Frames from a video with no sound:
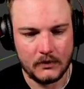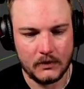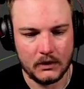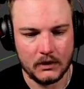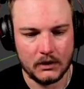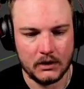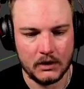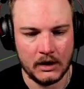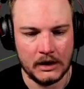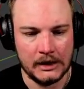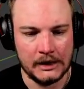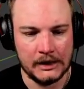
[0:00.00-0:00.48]

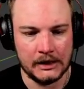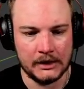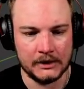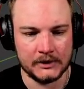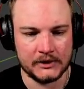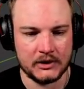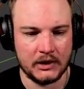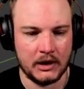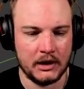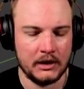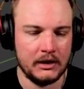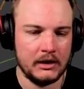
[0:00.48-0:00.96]

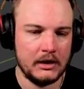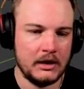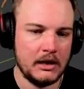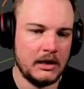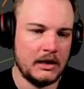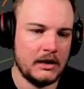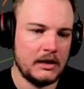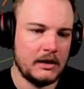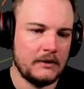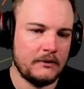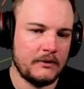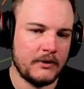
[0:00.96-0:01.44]
So,
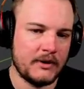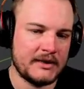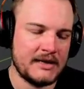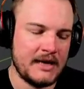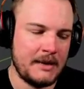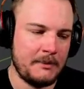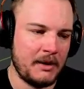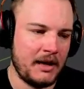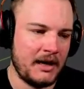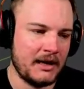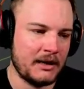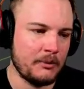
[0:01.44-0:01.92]
for example,
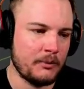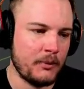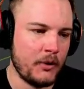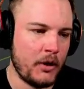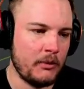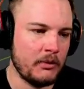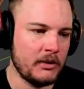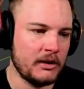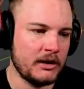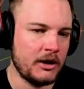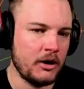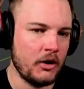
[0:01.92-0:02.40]
I could
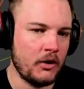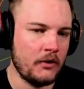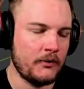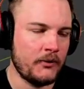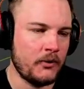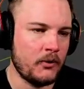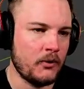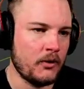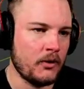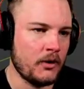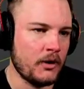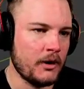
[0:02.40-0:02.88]
probably go
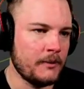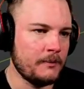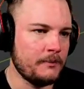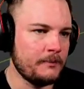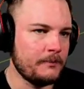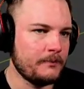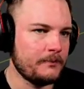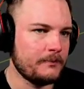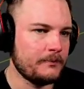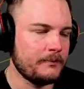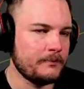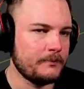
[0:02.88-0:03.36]
for,
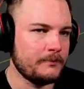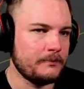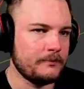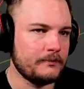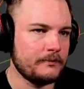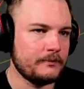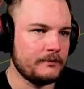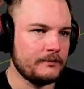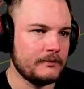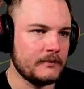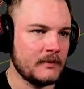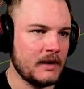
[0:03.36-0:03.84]

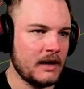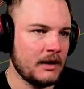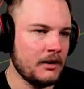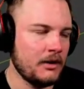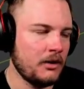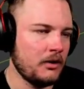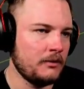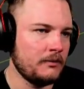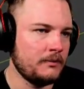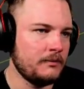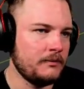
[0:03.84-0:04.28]
I don't know,